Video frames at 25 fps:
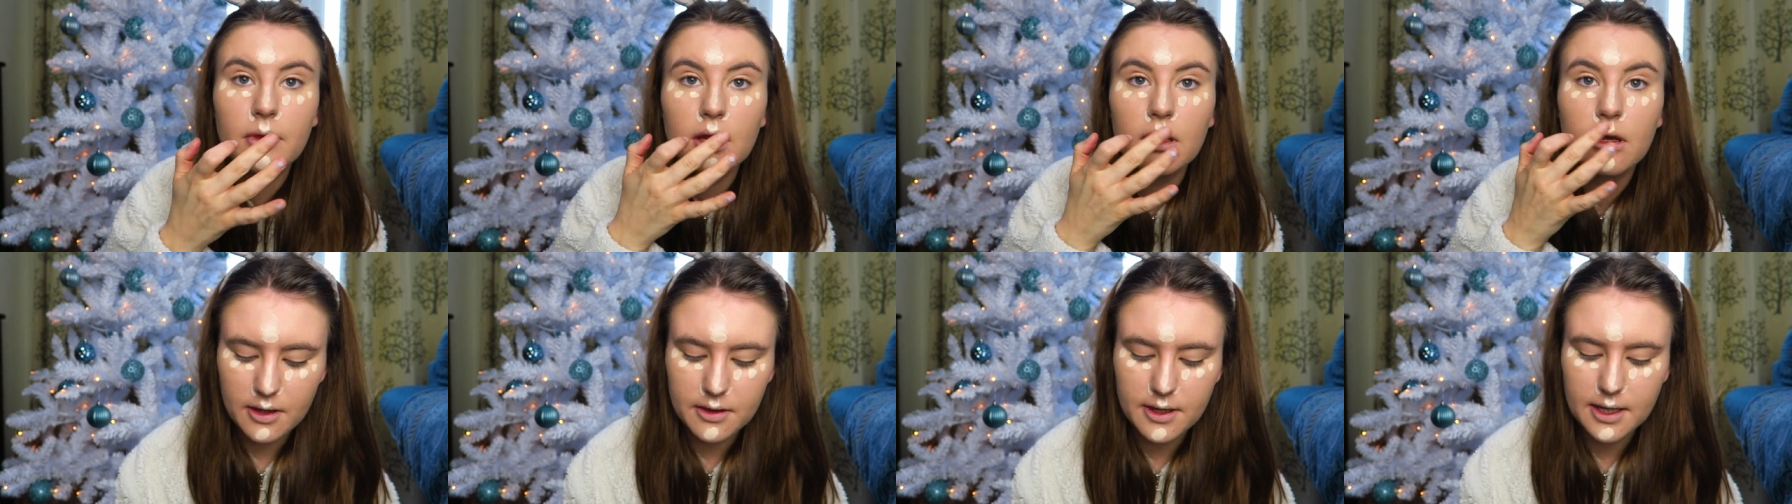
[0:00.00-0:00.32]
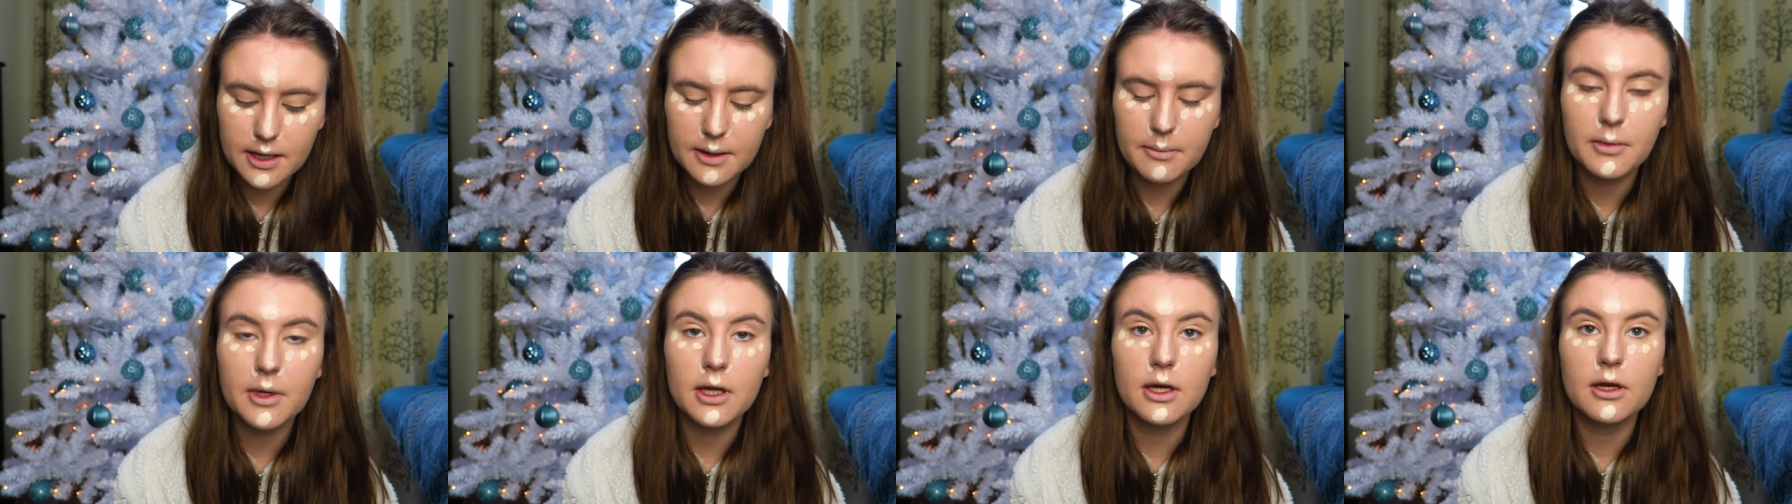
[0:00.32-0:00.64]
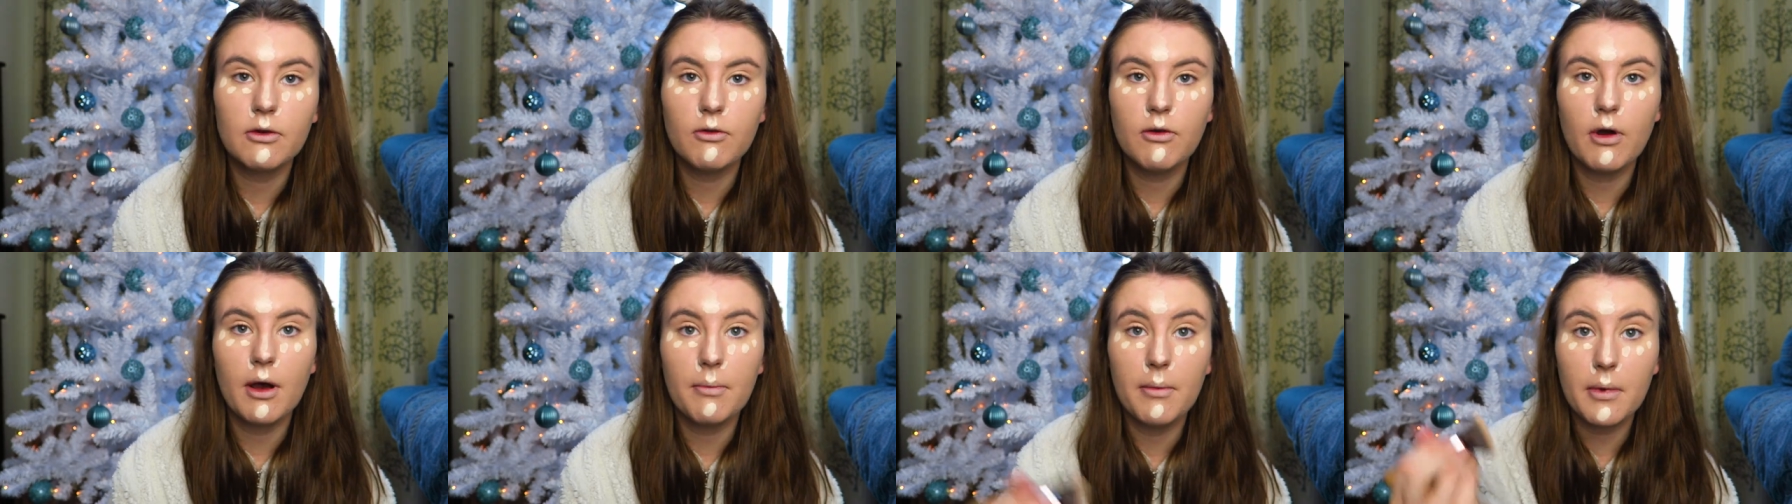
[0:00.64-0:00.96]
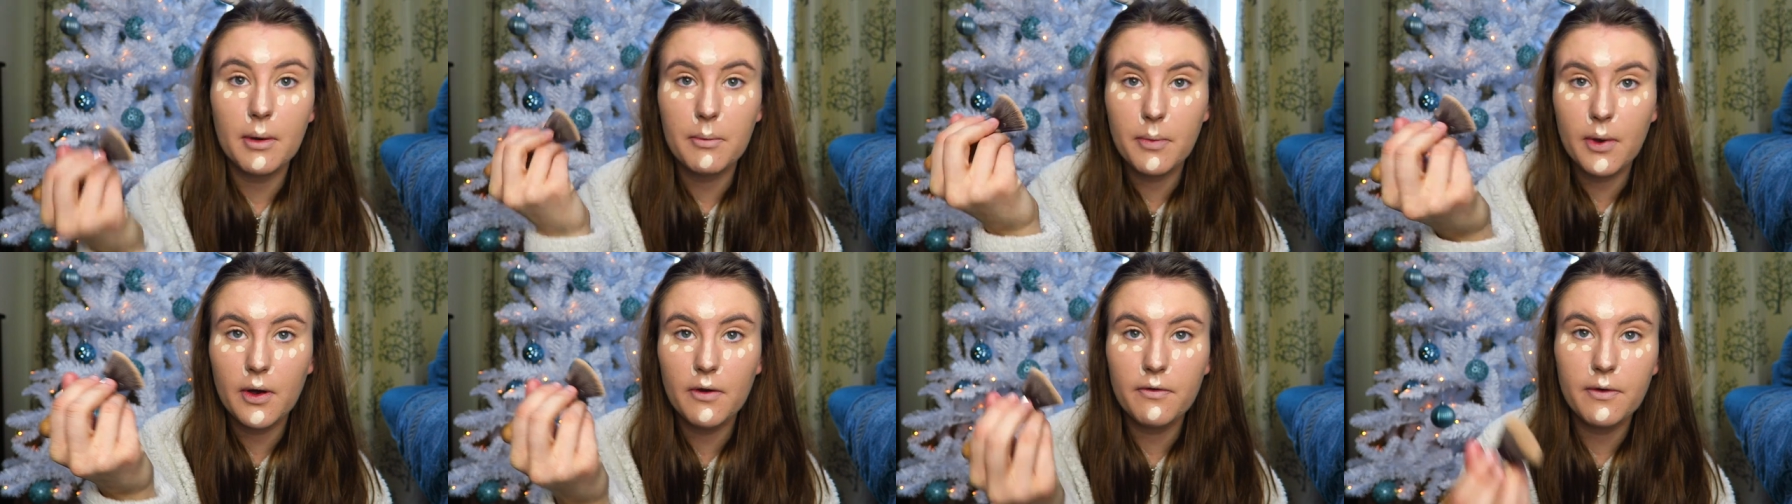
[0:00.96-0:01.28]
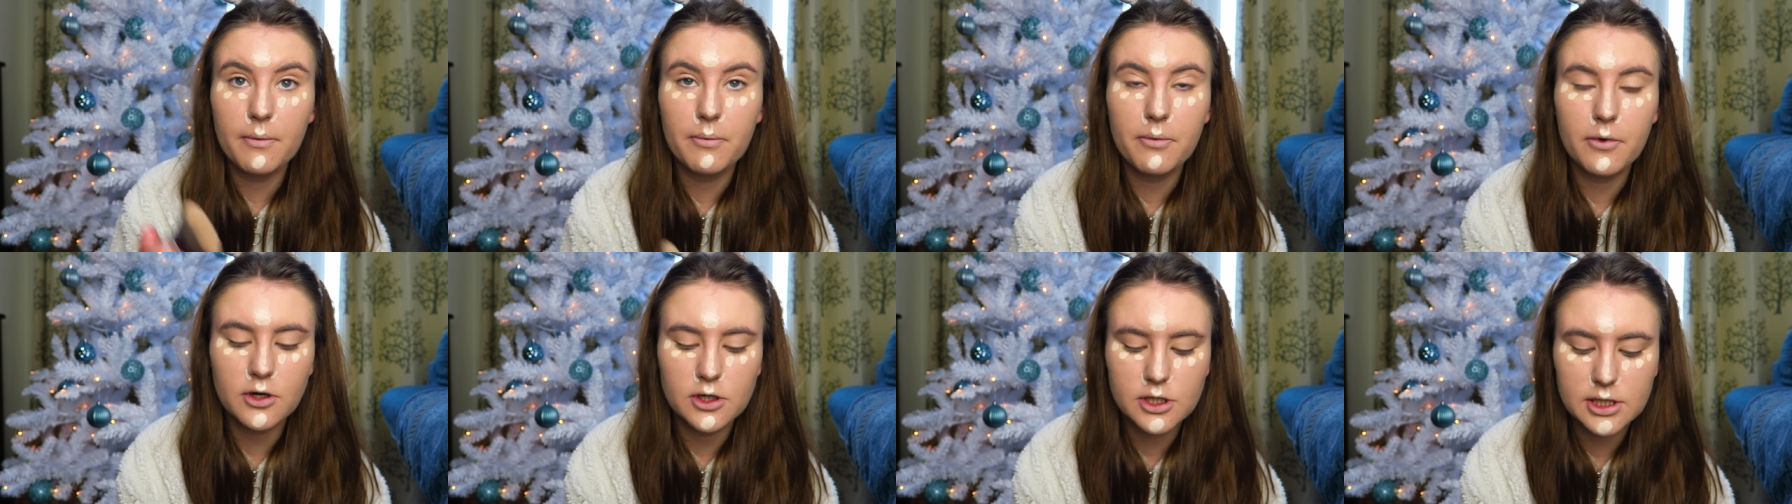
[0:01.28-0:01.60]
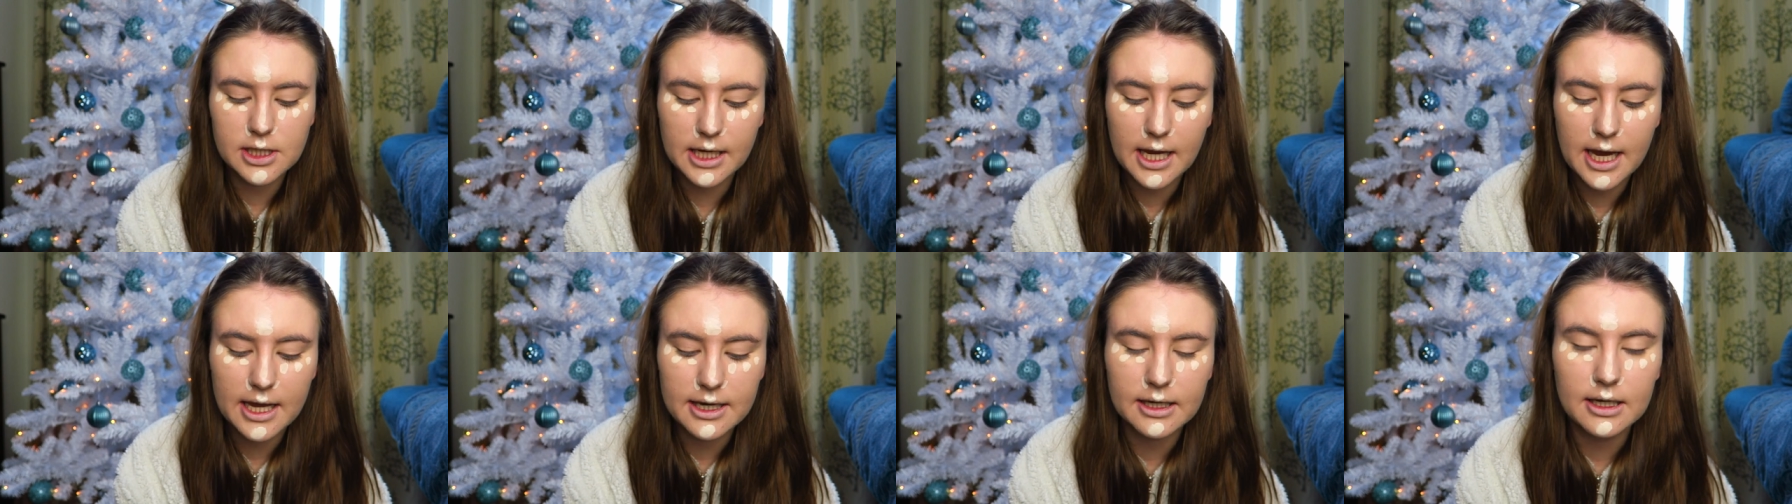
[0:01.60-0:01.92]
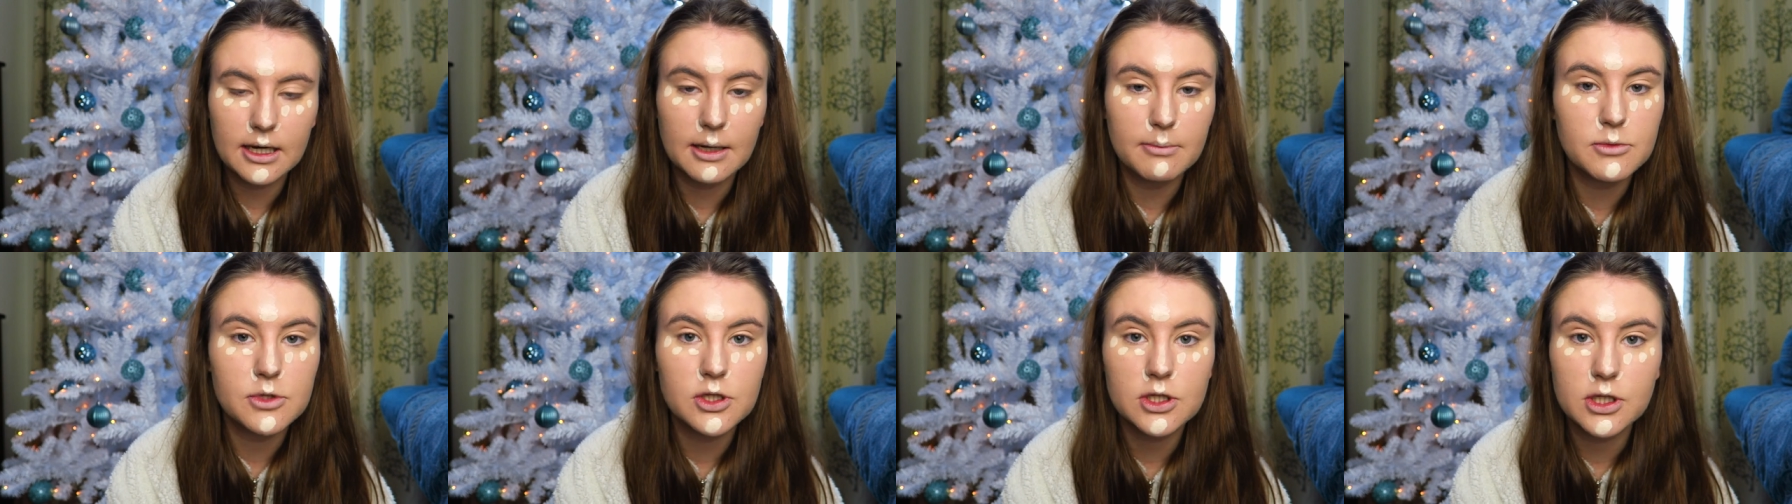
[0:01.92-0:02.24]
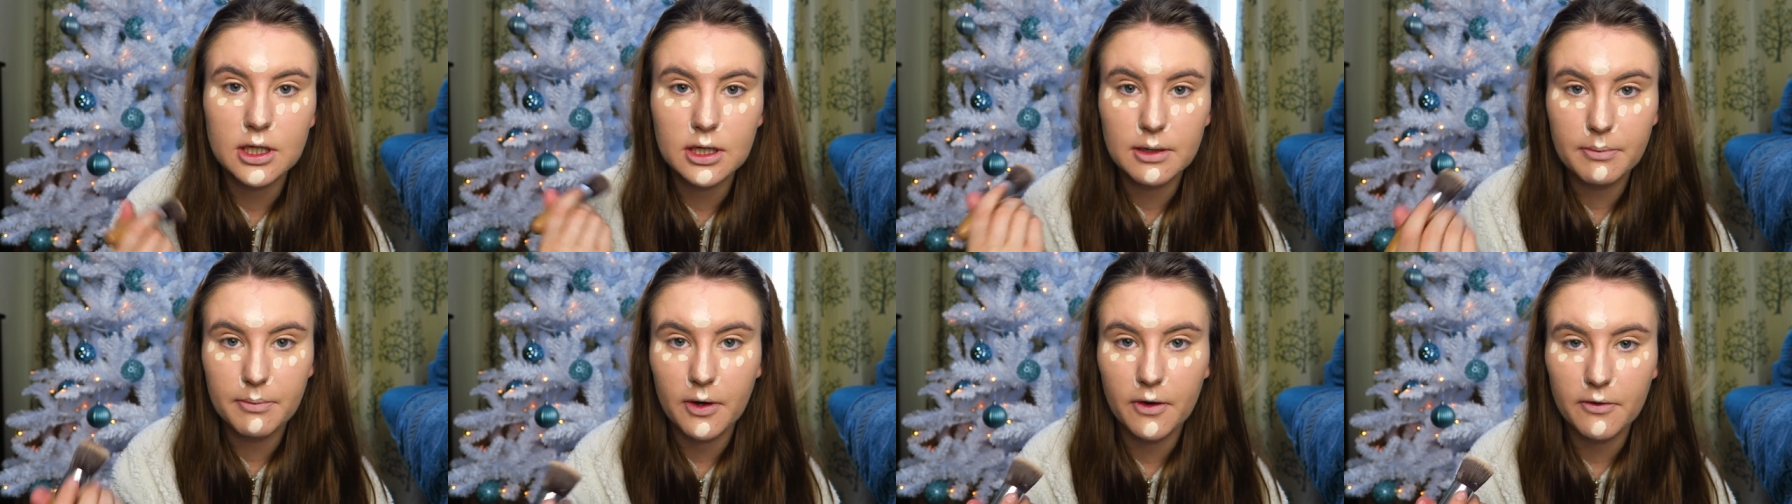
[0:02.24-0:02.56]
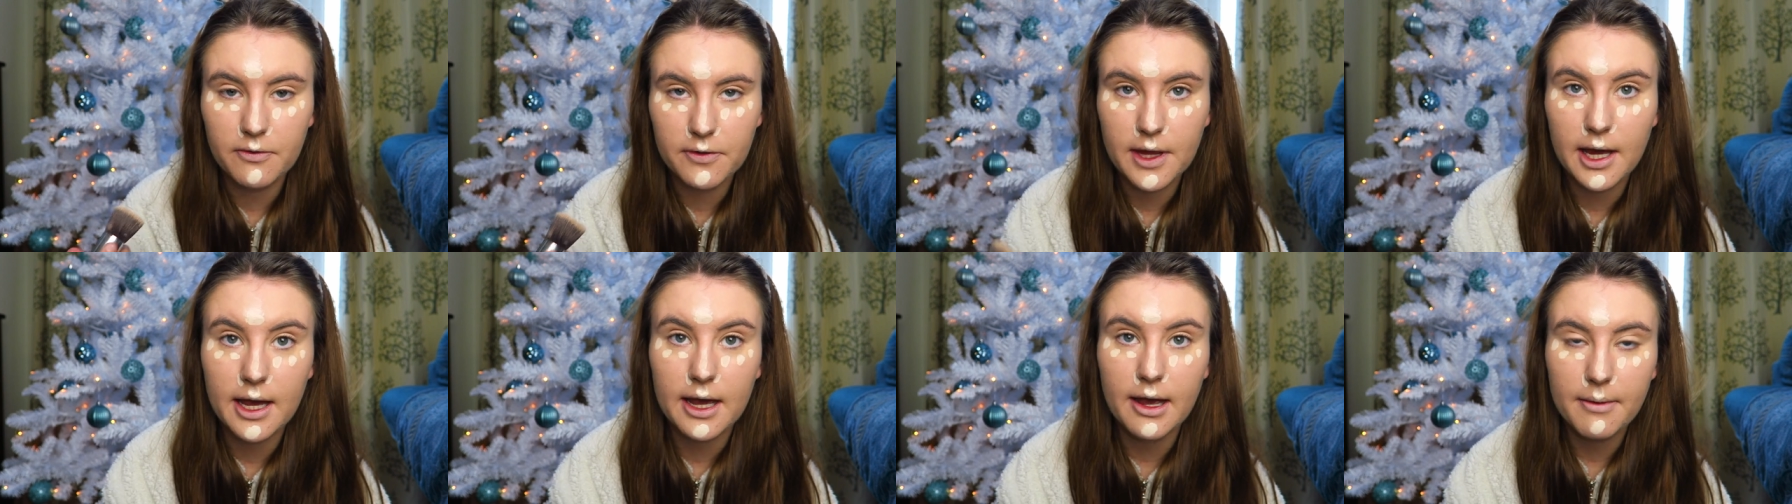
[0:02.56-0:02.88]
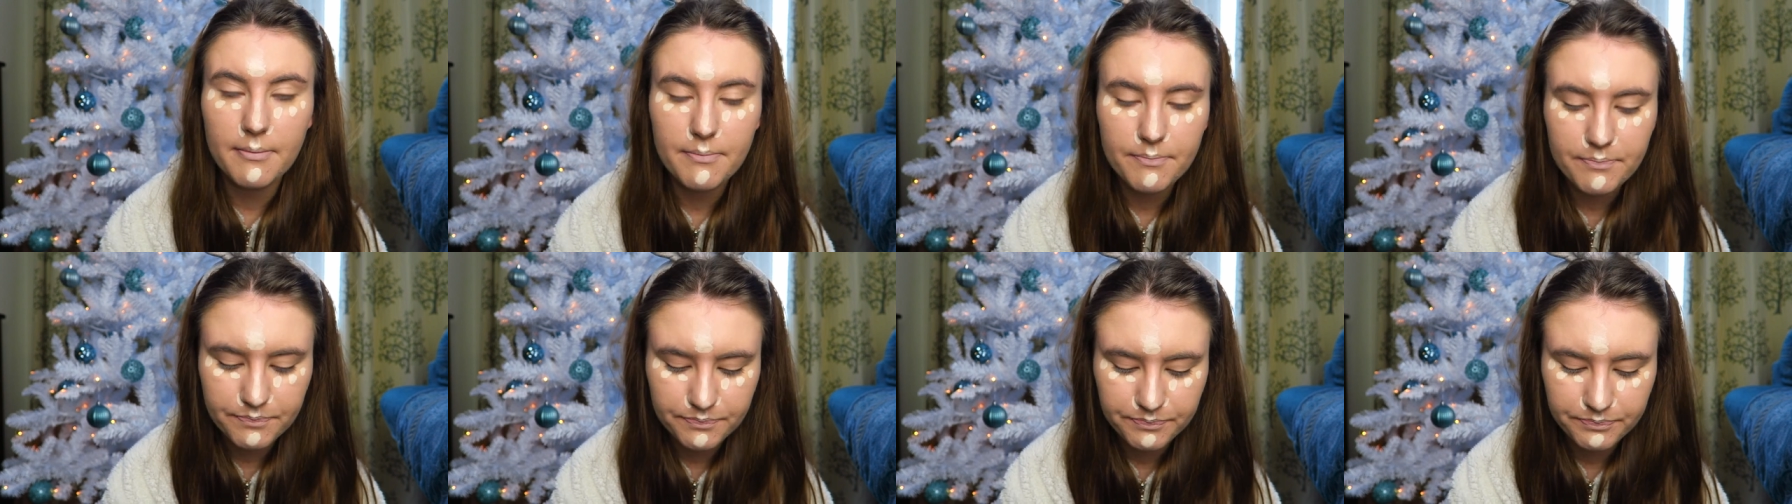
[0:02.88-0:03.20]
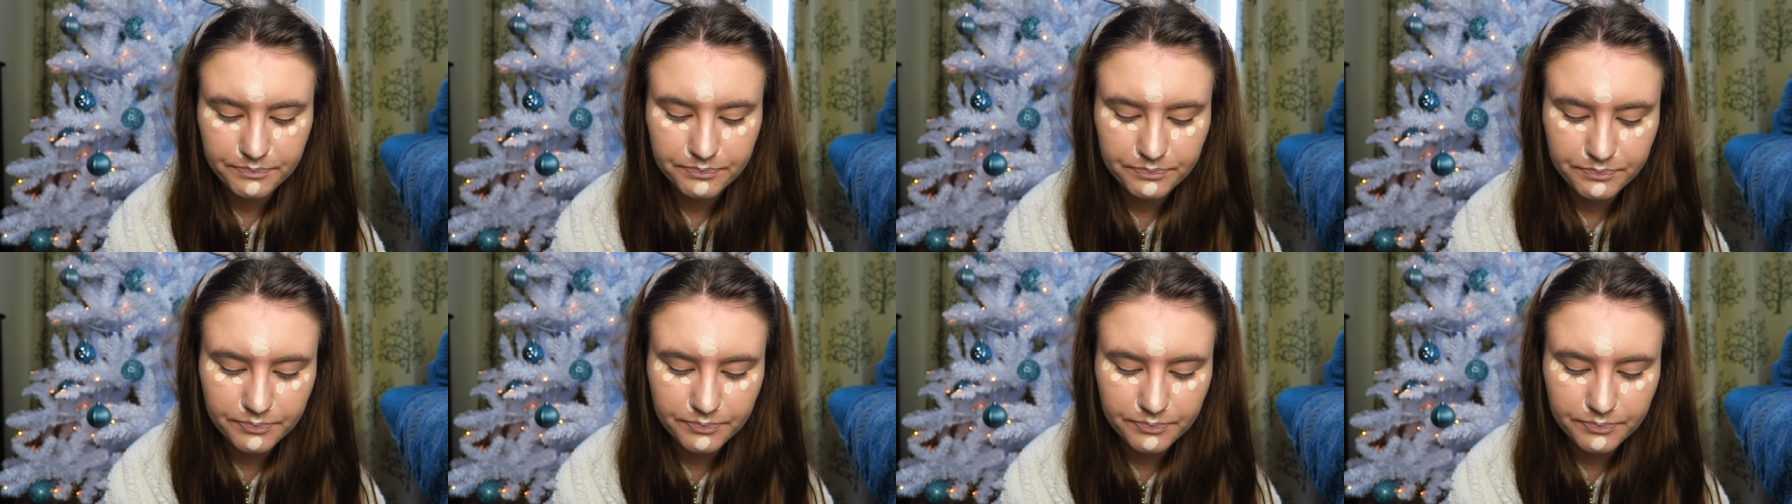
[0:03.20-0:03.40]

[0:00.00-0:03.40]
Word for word: And then I'm going to grab my buffer brush again and I'm just going to buff that in.